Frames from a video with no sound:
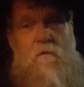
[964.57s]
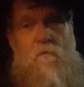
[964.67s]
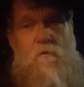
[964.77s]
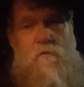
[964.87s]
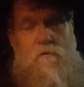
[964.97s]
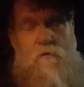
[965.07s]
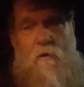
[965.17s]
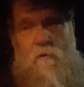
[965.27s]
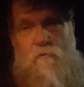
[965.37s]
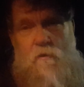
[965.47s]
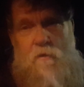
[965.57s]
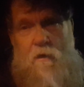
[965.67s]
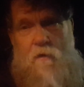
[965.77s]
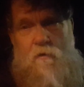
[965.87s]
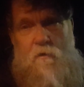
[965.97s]
This is Donald D.
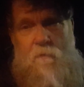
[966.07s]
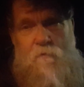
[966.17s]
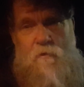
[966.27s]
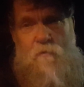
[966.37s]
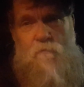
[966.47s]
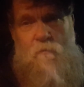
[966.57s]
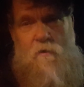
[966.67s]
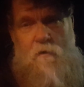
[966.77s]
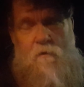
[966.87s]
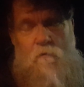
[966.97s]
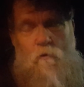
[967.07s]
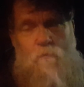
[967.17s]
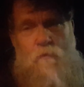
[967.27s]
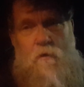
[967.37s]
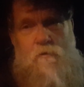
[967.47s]
Taylor coming to you from here in Hope,
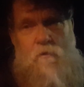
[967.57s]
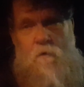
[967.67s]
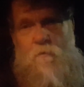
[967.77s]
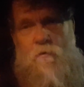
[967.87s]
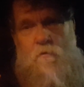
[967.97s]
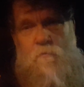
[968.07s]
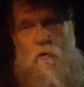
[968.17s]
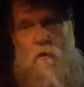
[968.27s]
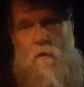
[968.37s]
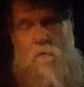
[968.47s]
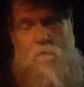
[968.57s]
British Columbia this morning